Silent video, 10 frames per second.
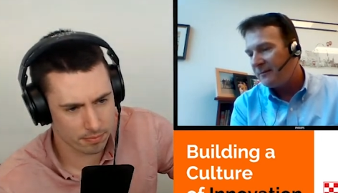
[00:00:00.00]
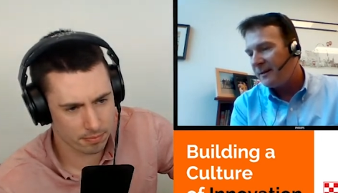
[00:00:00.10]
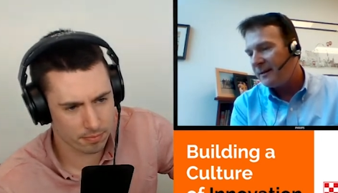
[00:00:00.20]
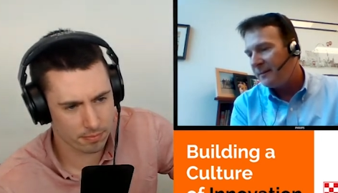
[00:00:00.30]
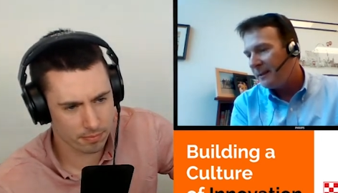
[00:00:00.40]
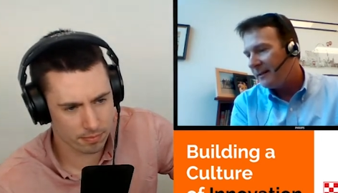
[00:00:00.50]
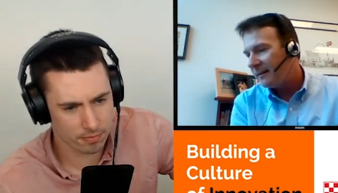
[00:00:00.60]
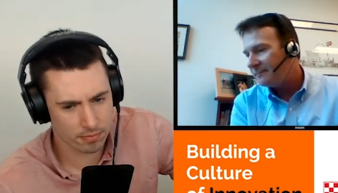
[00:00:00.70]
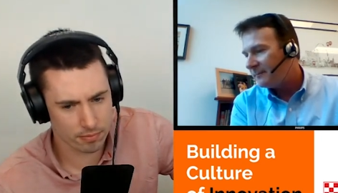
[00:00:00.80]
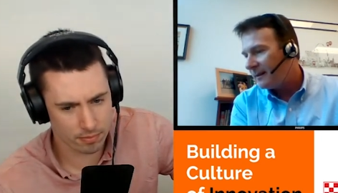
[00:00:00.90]
Speaker 1: meaning.
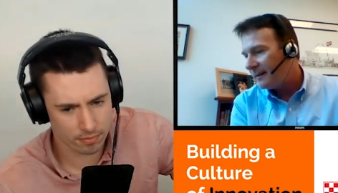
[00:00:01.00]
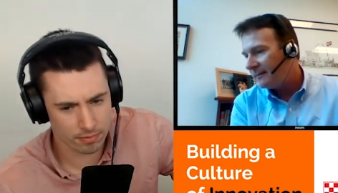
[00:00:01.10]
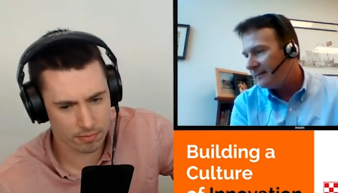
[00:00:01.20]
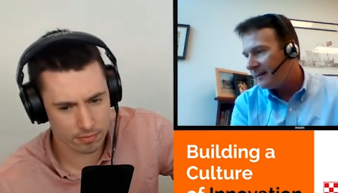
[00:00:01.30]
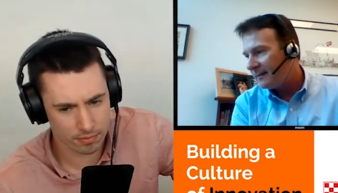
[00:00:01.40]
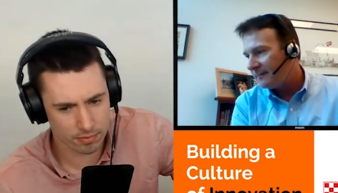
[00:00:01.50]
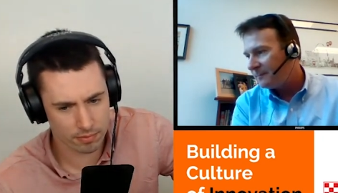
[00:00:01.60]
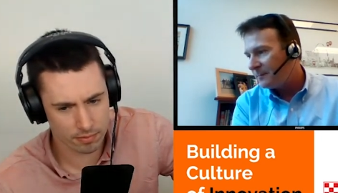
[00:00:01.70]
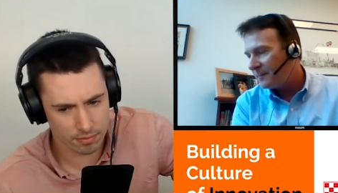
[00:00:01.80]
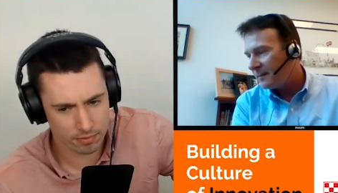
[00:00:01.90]
And uh,
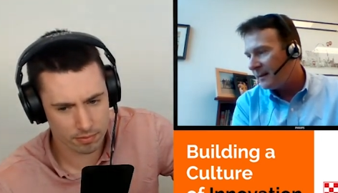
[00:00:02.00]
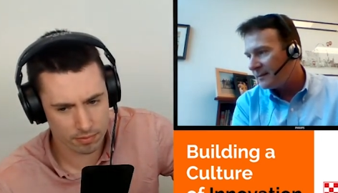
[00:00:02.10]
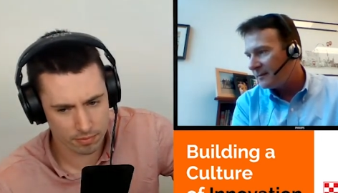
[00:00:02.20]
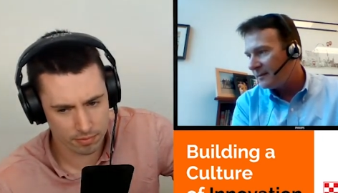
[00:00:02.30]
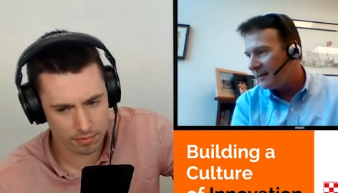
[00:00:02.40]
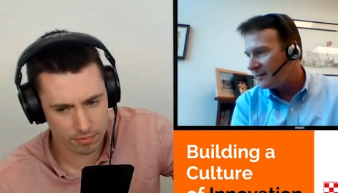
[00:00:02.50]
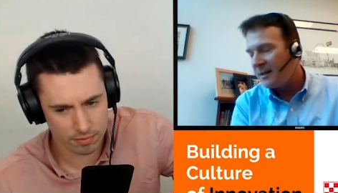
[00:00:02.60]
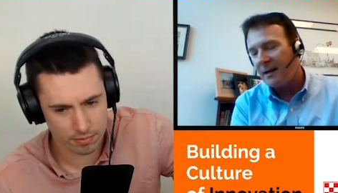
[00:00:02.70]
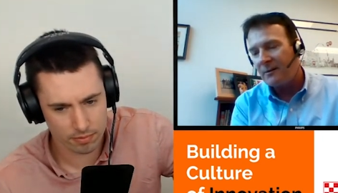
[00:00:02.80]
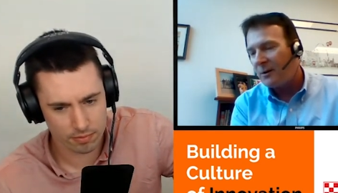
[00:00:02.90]
it's, it's not a long
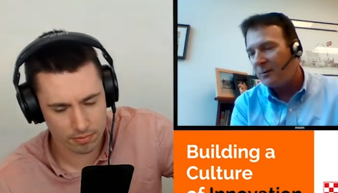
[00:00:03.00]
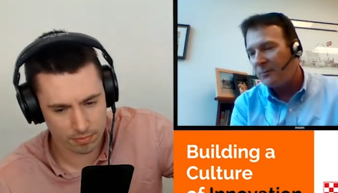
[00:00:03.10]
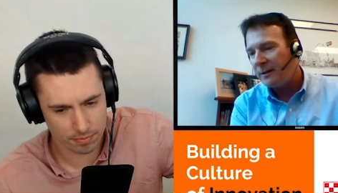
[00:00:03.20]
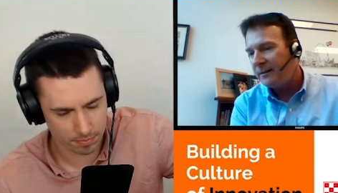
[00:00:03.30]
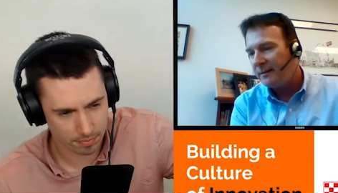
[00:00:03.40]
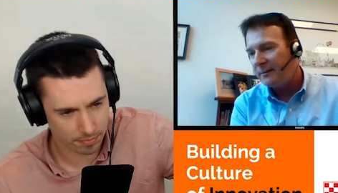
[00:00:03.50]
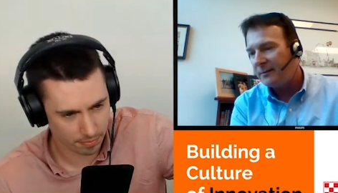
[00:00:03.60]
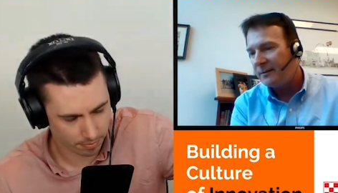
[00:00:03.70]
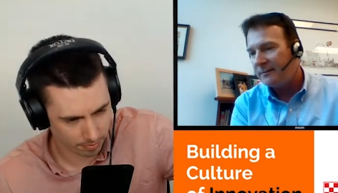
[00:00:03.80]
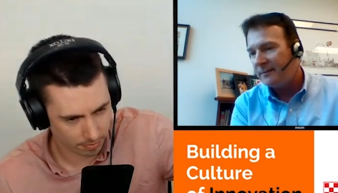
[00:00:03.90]
read either, and
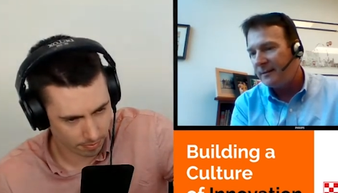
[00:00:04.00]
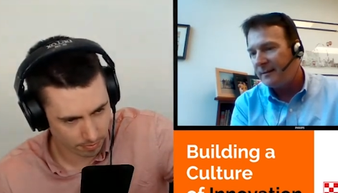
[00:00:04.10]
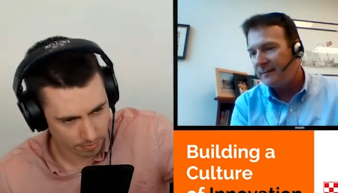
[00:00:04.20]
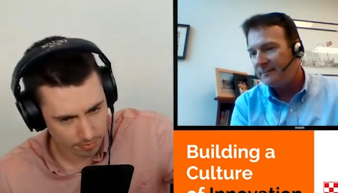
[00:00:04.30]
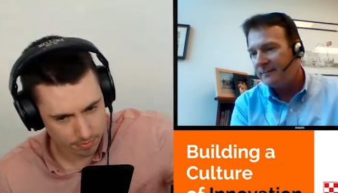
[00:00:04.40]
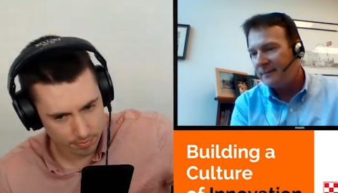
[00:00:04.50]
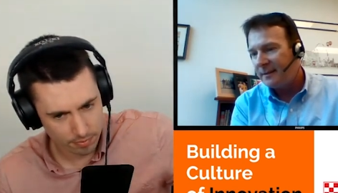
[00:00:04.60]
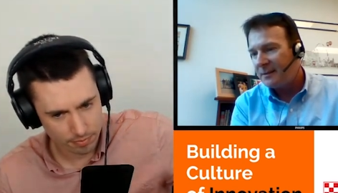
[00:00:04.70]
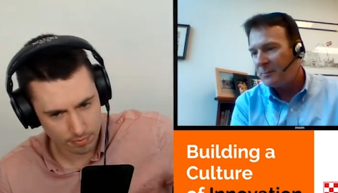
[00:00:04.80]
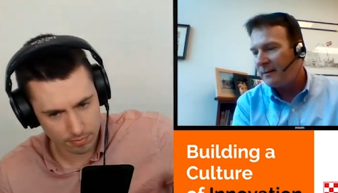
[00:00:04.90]
uh, it's
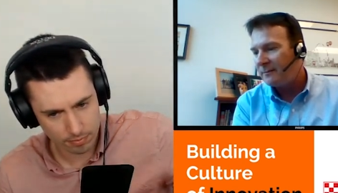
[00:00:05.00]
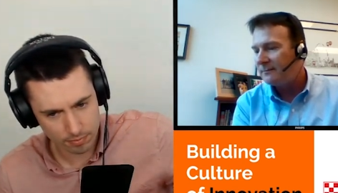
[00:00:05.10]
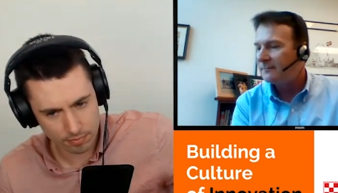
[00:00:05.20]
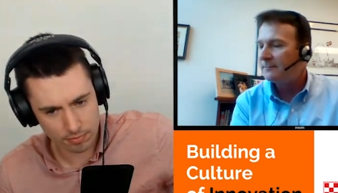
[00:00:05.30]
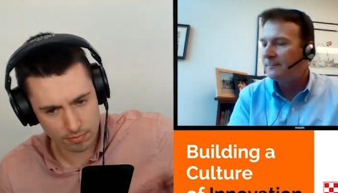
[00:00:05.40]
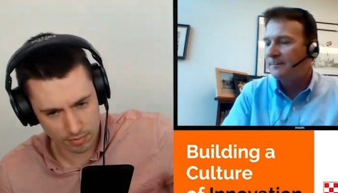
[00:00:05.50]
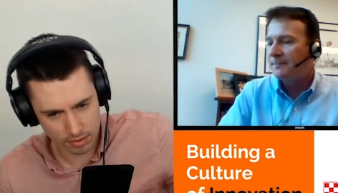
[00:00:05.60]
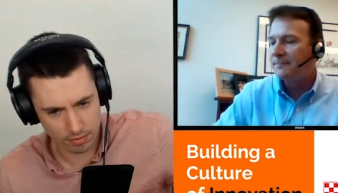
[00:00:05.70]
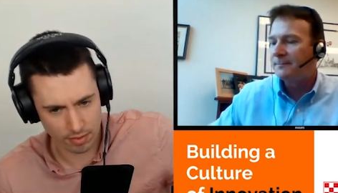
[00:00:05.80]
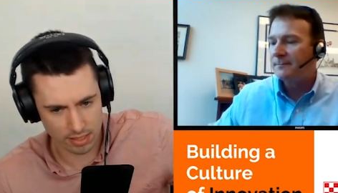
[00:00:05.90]
profound.
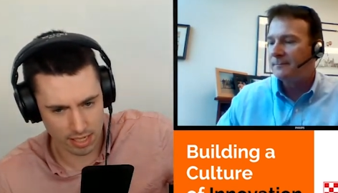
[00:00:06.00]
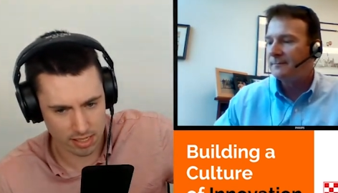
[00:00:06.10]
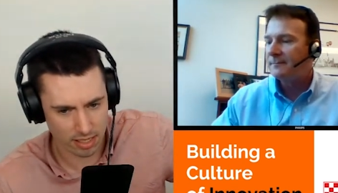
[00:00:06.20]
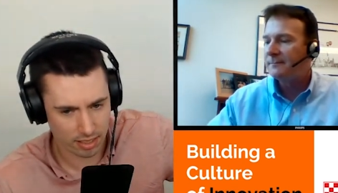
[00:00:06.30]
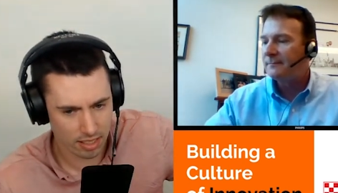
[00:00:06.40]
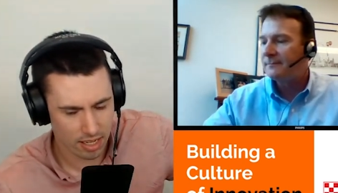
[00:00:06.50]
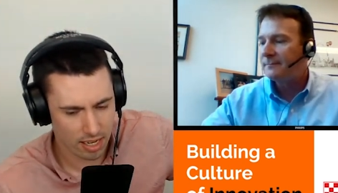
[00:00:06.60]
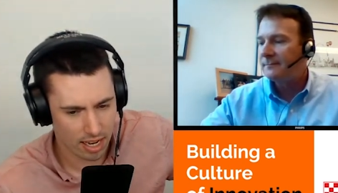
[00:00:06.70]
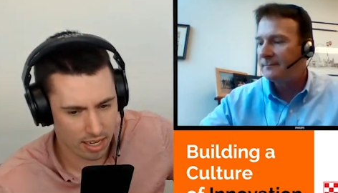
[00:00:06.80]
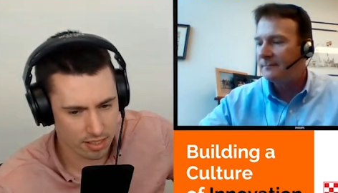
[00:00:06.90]
Speaker 2: Fantastic.
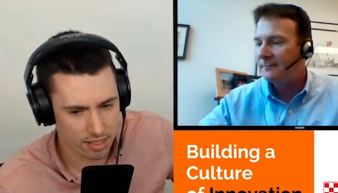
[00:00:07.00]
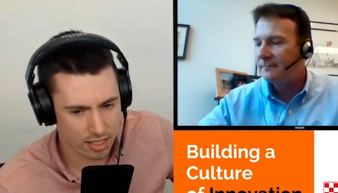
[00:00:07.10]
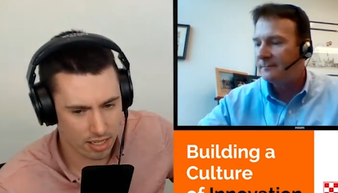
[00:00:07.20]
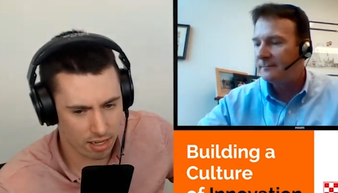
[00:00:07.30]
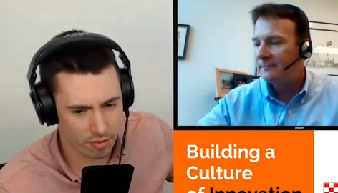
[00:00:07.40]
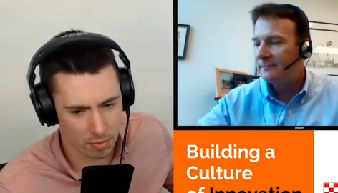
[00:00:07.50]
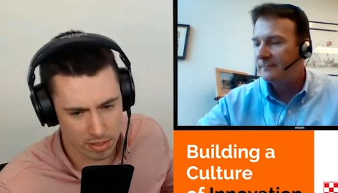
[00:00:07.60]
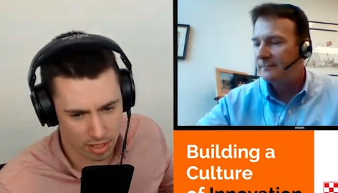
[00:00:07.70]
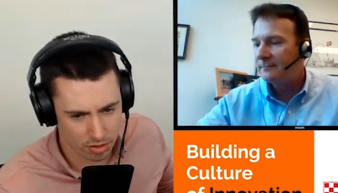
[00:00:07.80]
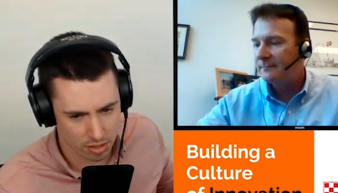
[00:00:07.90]
And uh, I think we
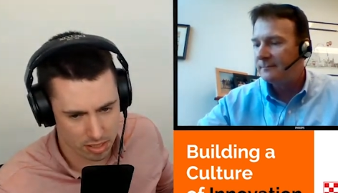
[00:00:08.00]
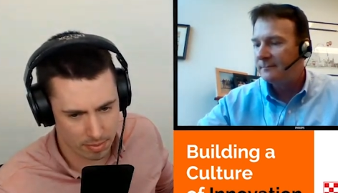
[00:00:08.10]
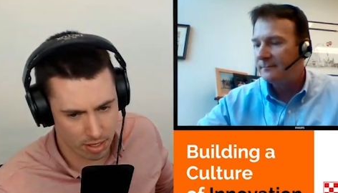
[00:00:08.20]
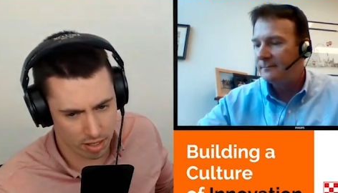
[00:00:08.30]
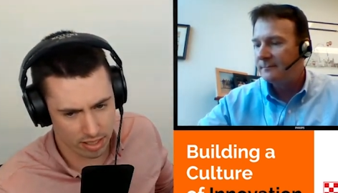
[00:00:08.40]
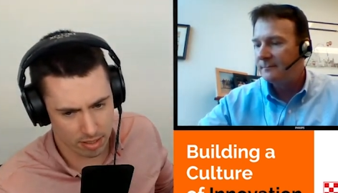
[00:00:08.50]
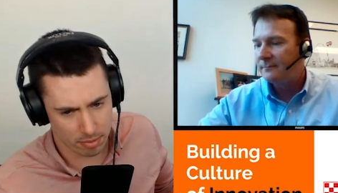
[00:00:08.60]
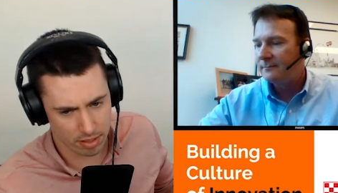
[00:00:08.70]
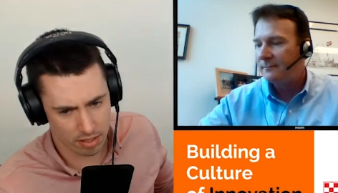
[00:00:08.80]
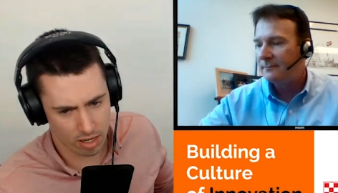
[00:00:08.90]
touched on this a bit earlier,
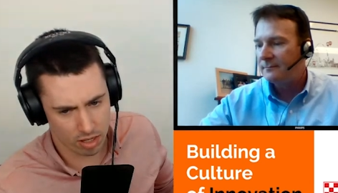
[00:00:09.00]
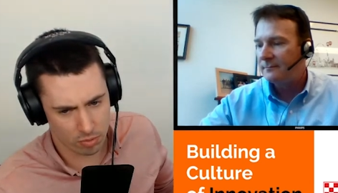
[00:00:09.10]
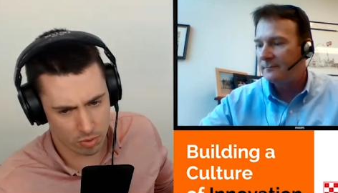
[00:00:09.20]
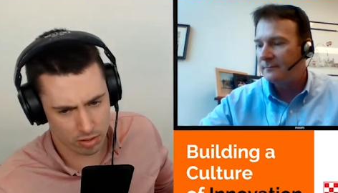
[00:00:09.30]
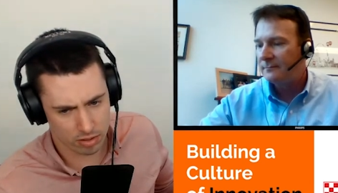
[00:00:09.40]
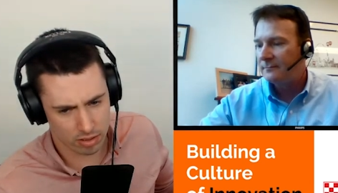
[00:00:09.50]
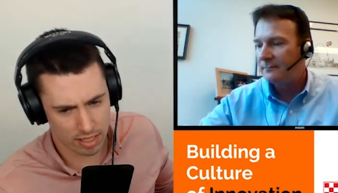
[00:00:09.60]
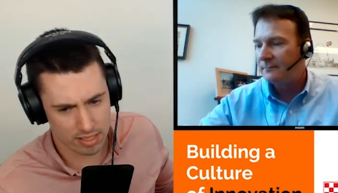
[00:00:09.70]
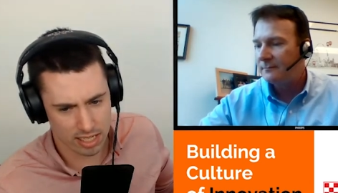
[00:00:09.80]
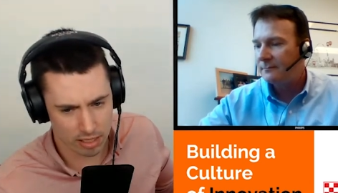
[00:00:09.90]
but uh, what
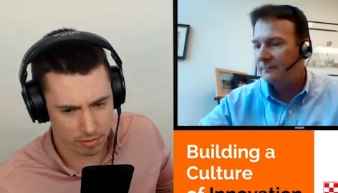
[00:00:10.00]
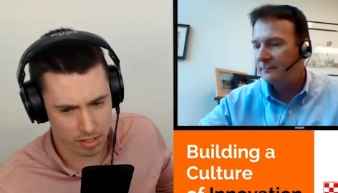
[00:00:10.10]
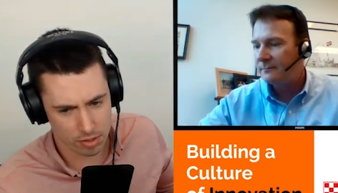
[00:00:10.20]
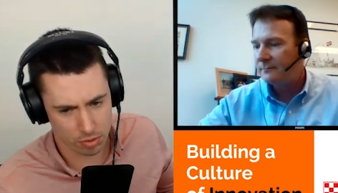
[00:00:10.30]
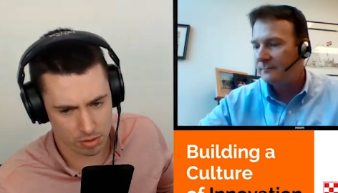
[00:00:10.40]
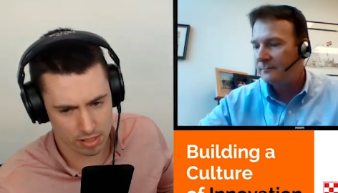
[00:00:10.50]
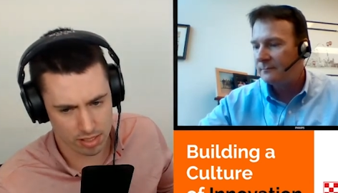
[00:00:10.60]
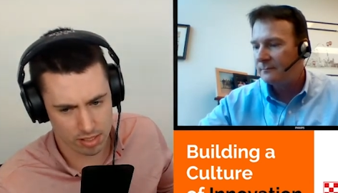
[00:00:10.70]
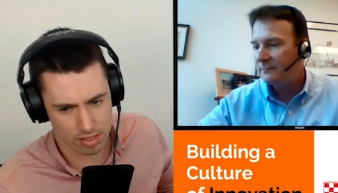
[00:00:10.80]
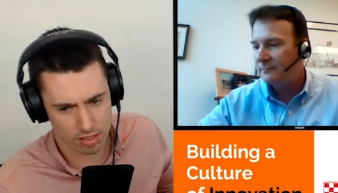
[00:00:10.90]
internet
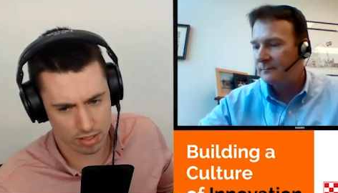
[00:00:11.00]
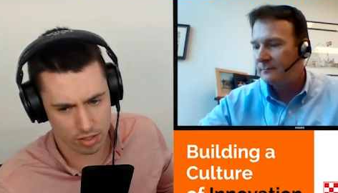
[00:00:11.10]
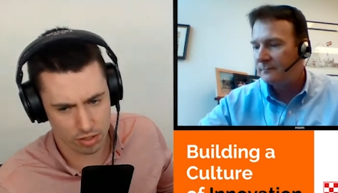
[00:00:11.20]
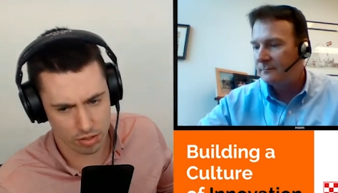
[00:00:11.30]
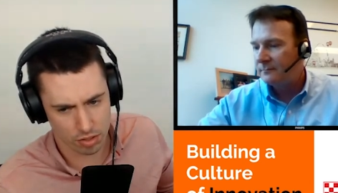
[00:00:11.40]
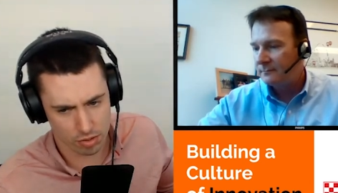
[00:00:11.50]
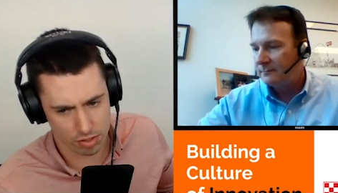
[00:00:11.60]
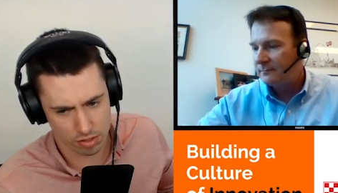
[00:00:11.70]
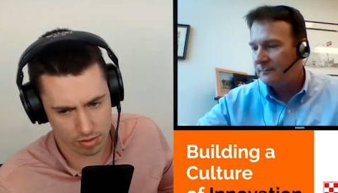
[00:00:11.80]
resources do you use to